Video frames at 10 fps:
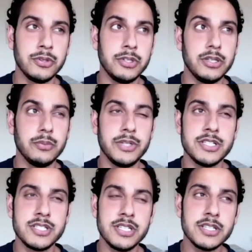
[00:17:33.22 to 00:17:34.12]
we
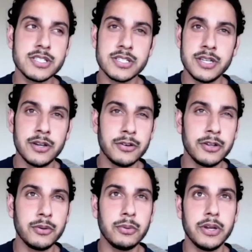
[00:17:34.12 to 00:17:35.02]
see a
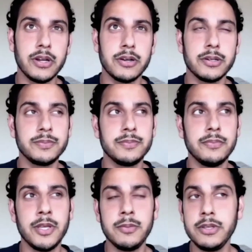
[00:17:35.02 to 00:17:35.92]
scenario where
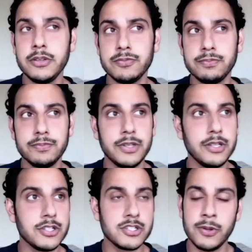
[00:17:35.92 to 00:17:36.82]
maybe a
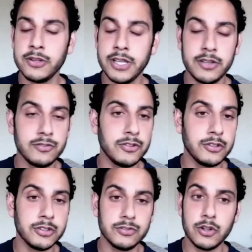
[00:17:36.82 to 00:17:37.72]
small
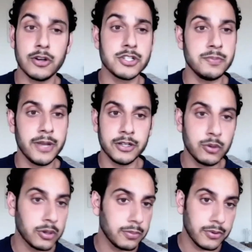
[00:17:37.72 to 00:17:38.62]
handful of large mega
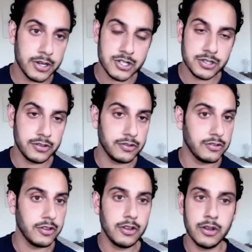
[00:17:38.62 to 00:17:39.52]

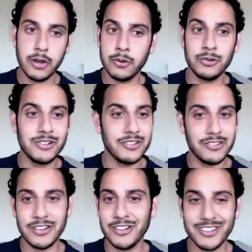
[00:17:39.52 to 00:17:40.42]
corporations own and
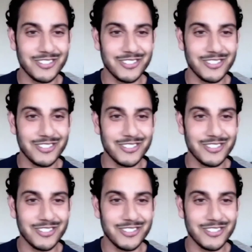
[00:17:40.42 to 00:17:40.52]
sell